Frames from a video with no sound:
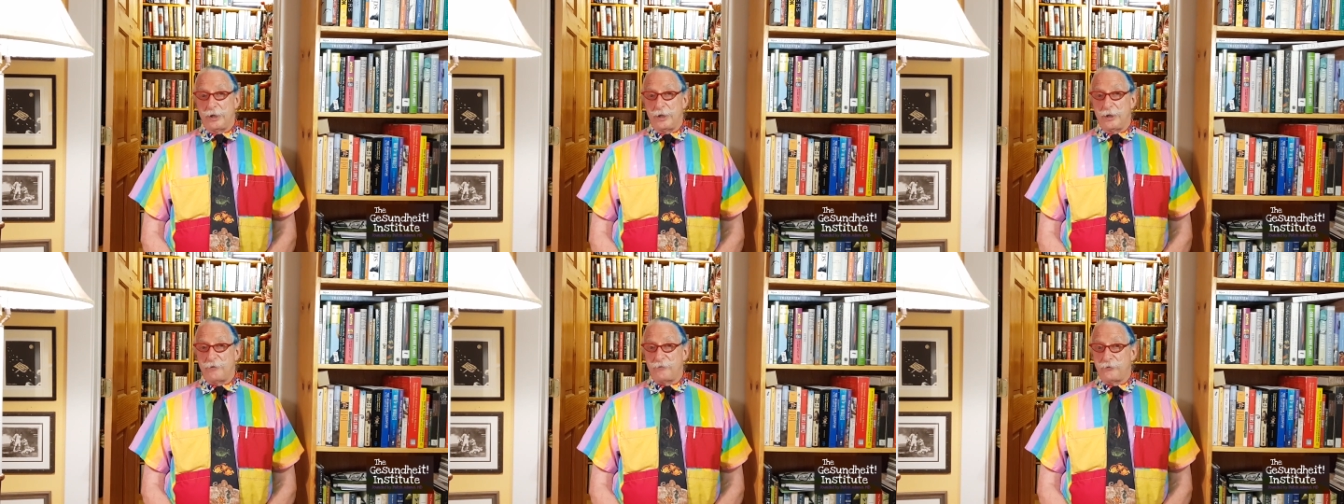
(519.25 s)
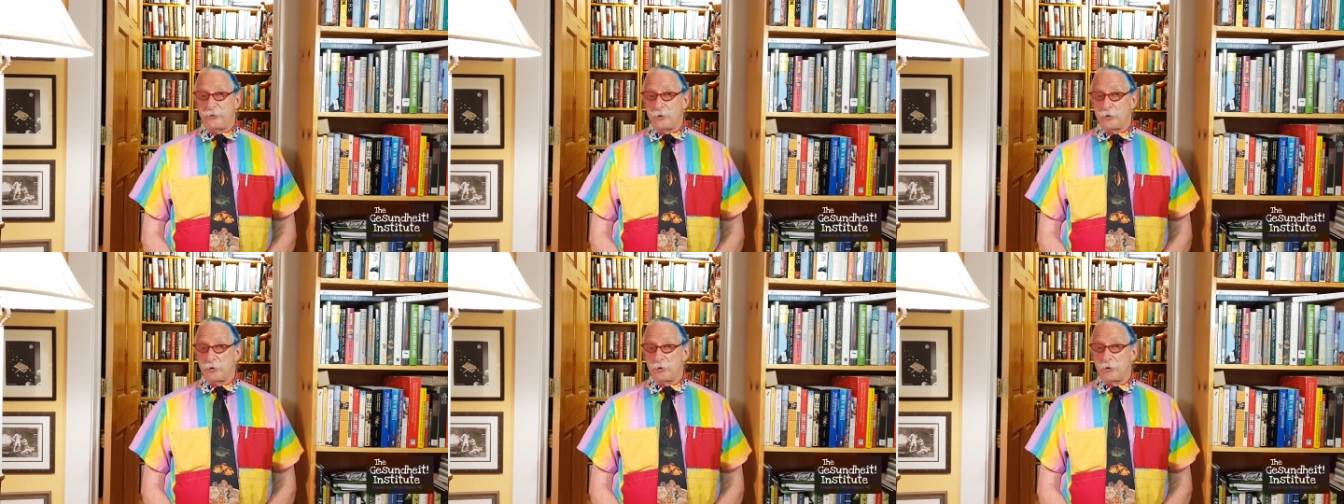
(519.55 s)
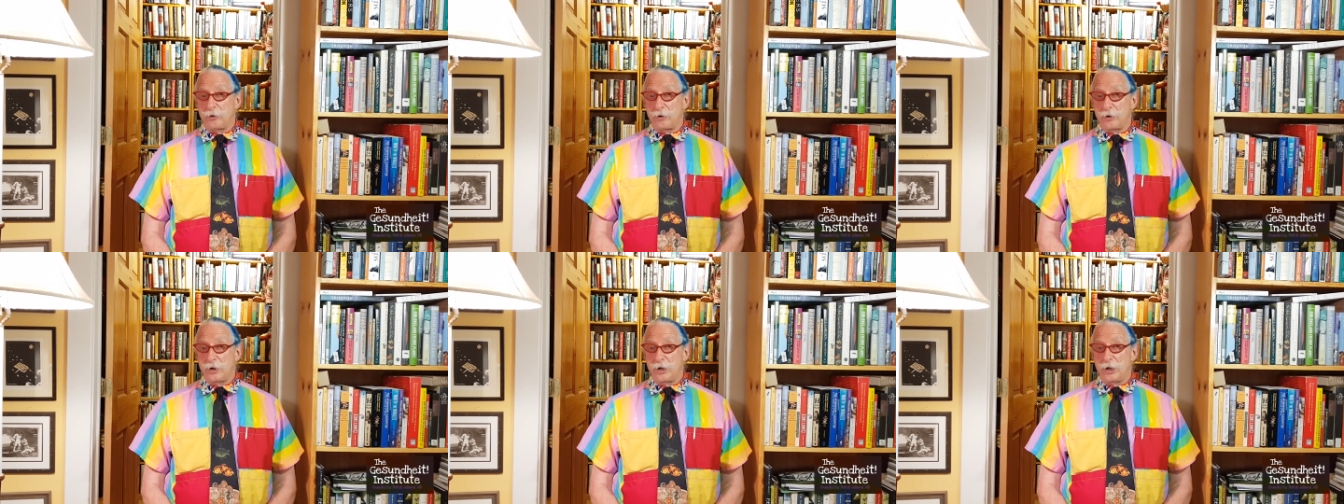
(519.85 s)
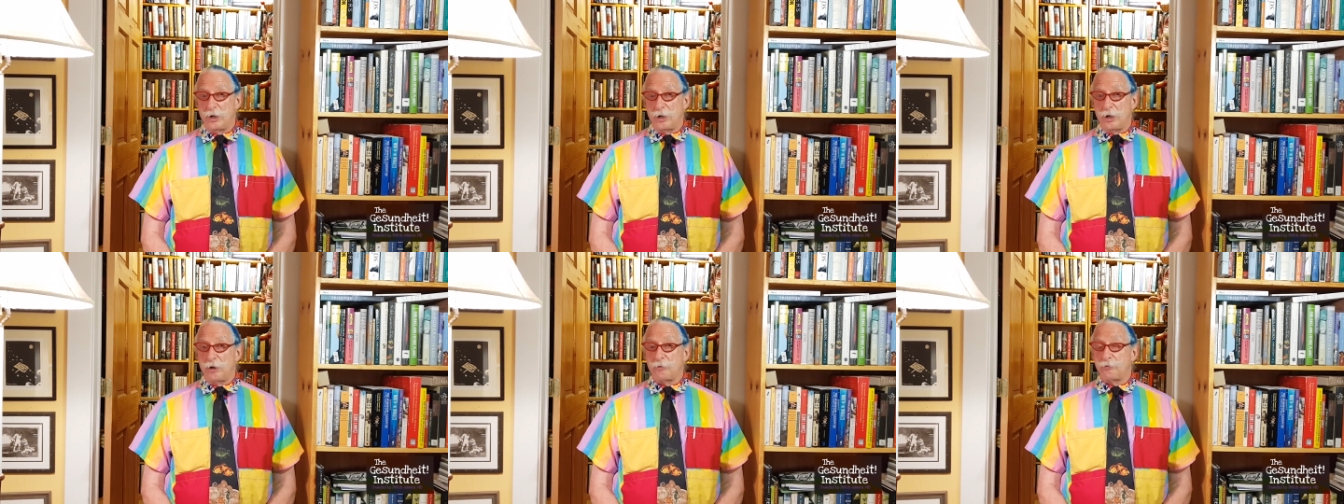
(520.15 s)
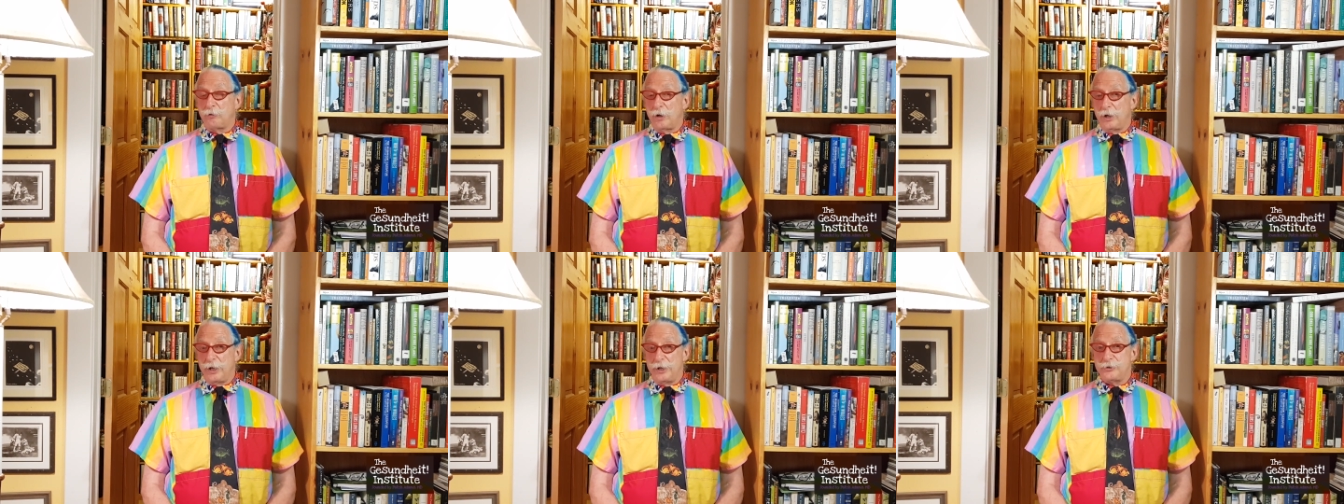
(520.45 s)
If you're a
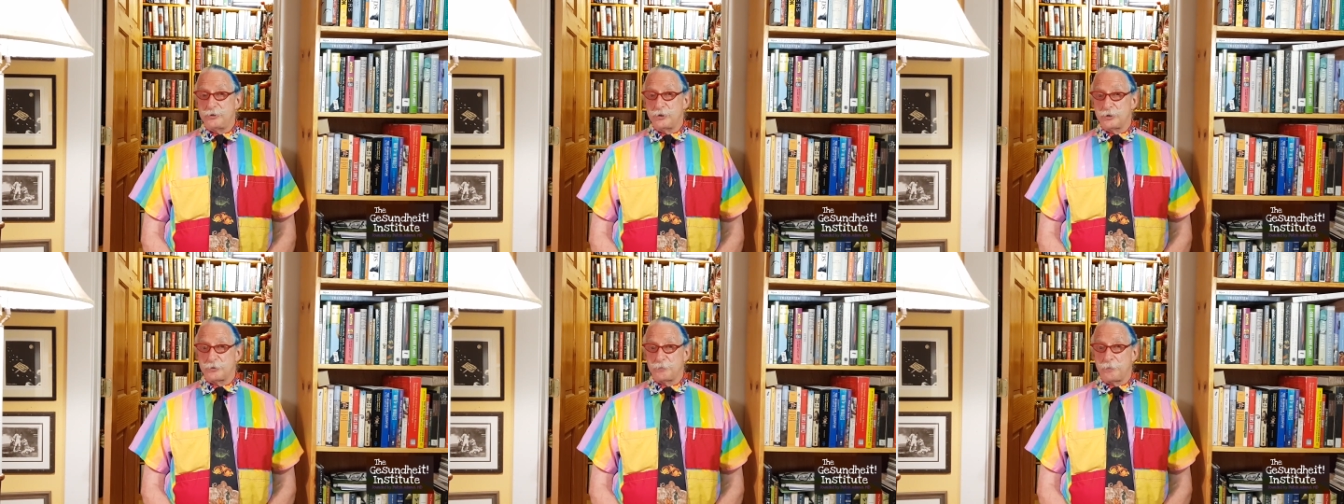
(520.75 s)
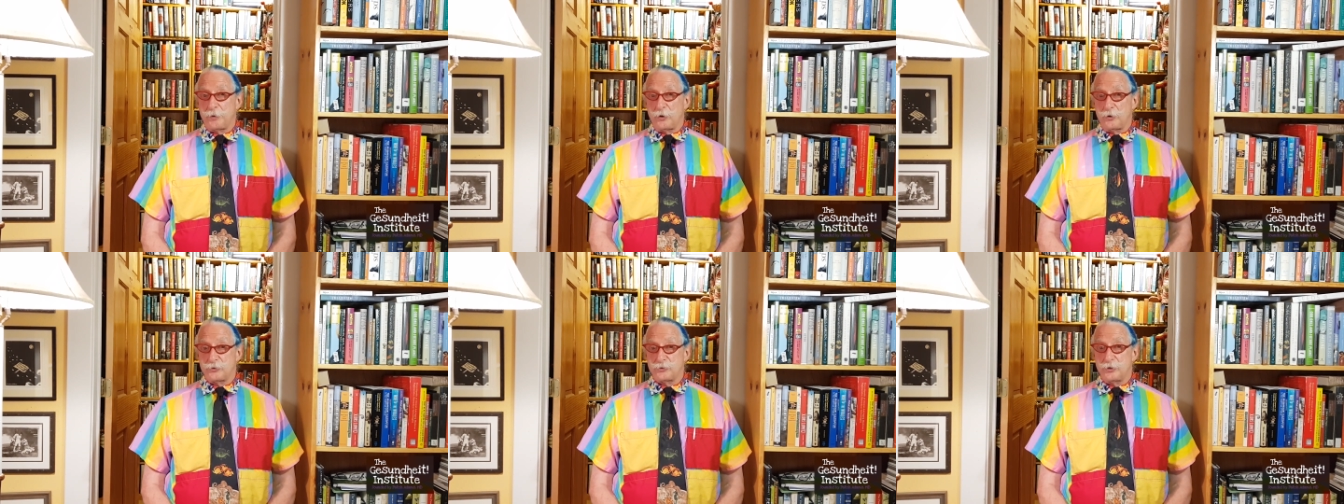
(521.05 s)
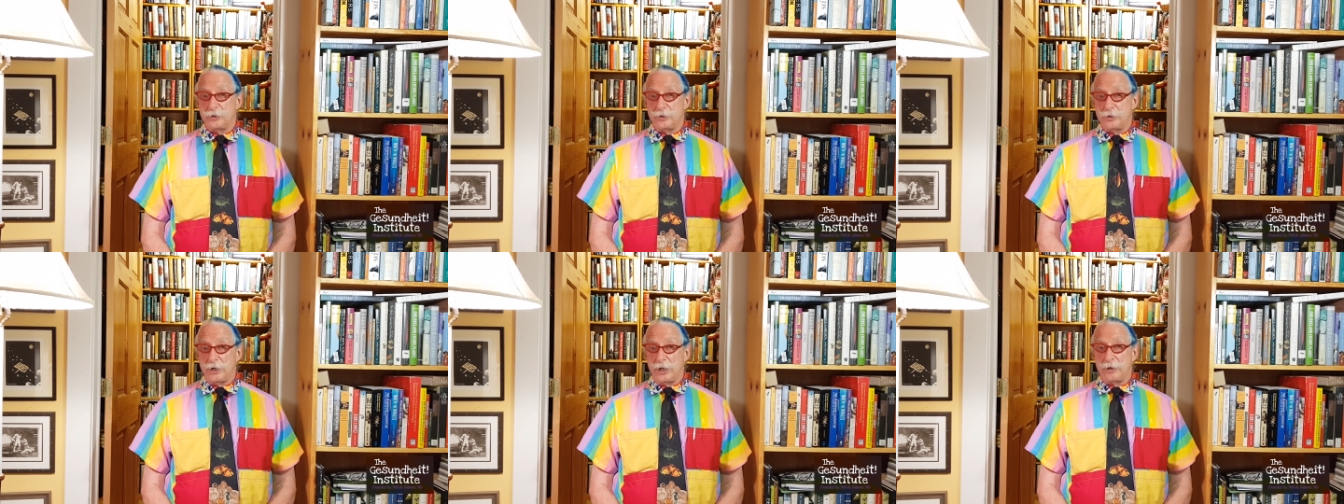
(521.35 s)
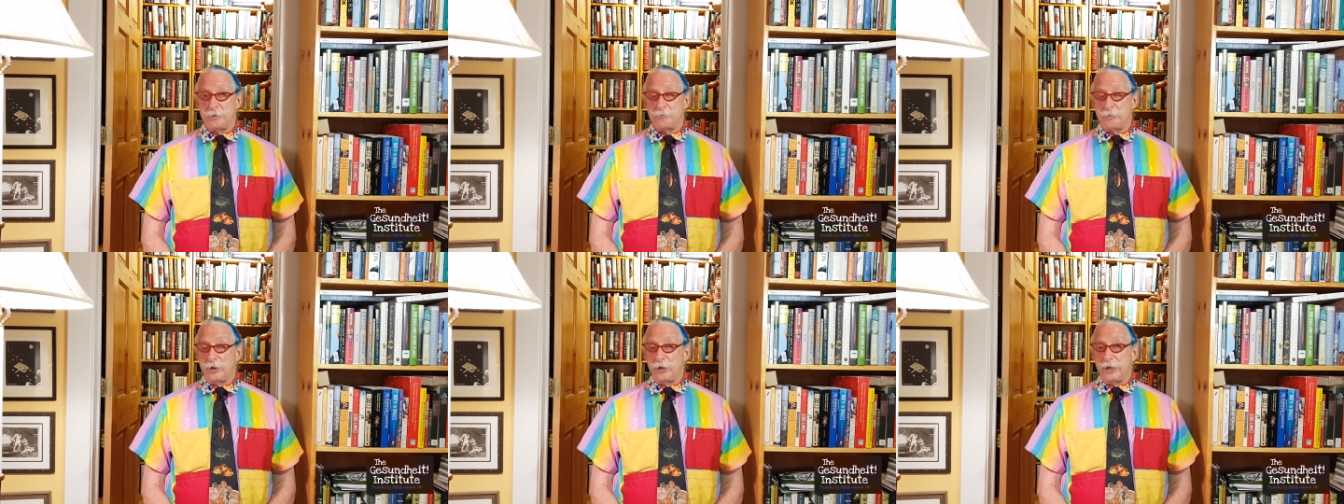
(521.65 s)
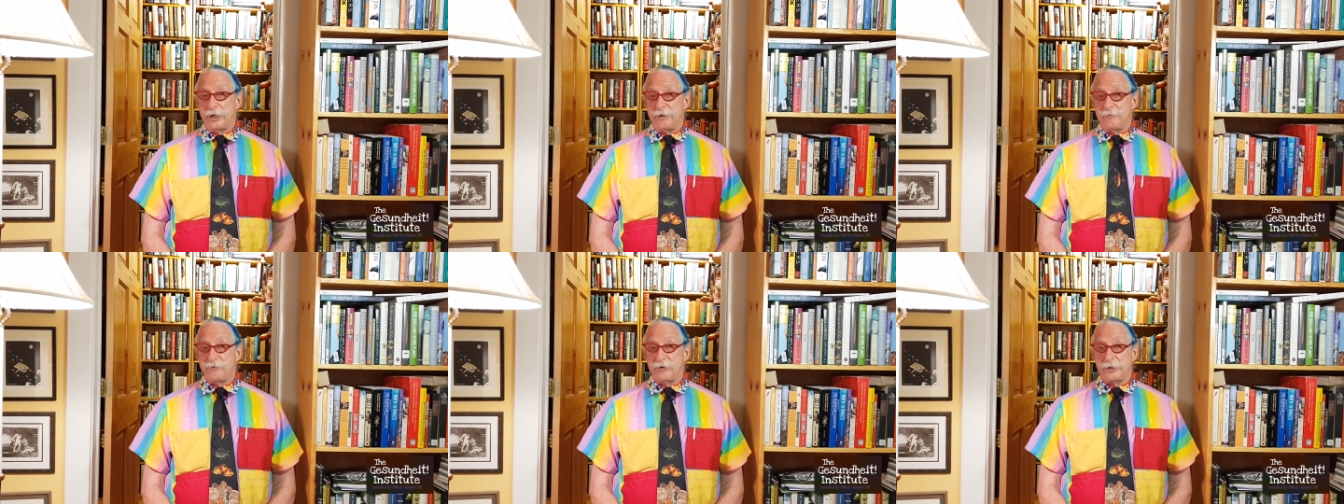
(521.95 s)
religious person and
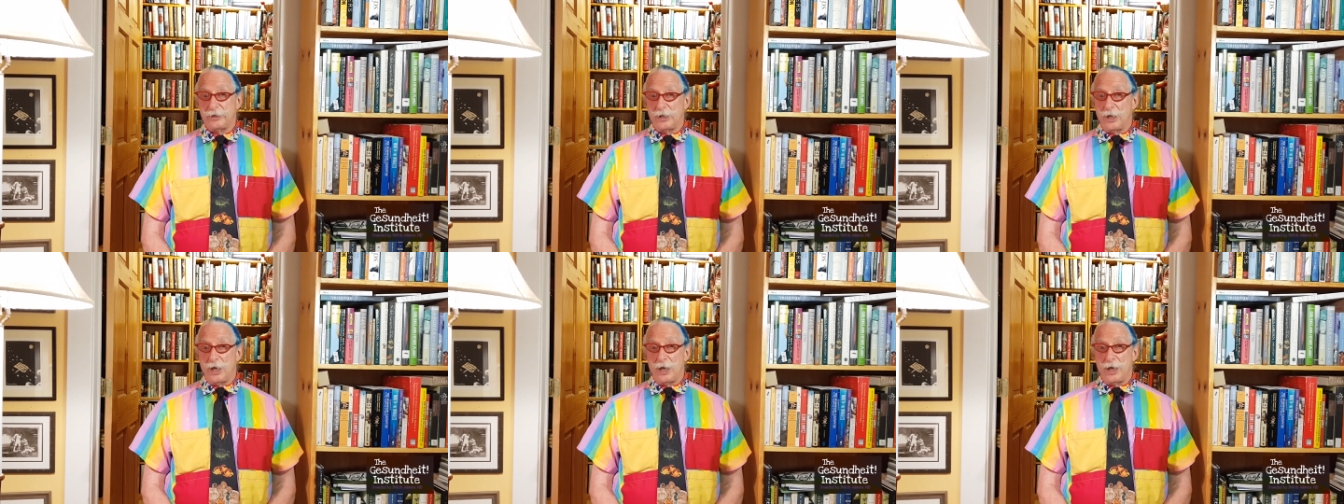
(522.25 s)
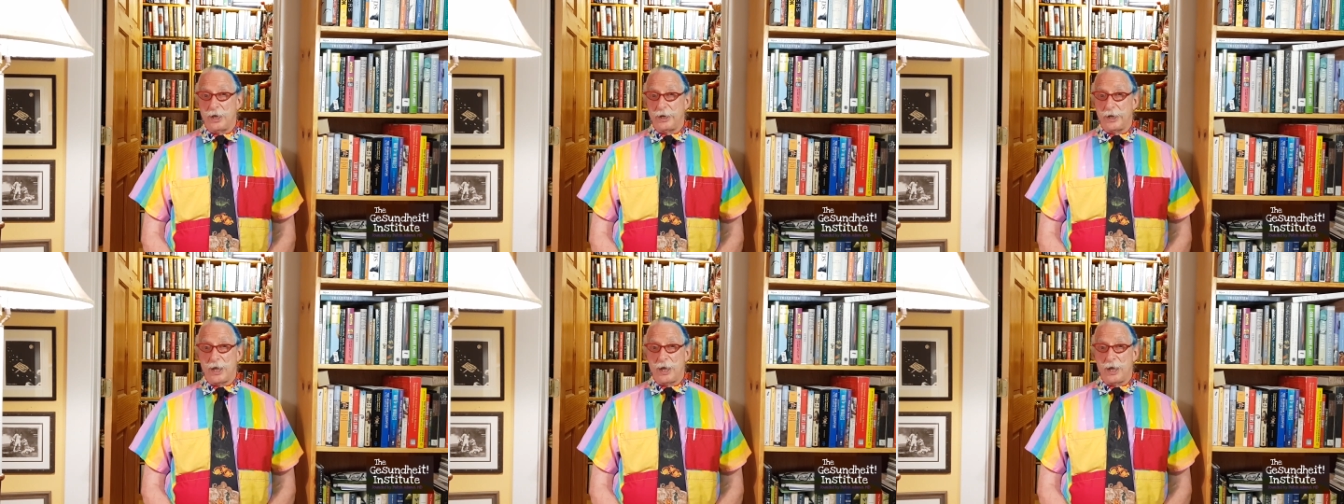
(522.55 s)
believe in God,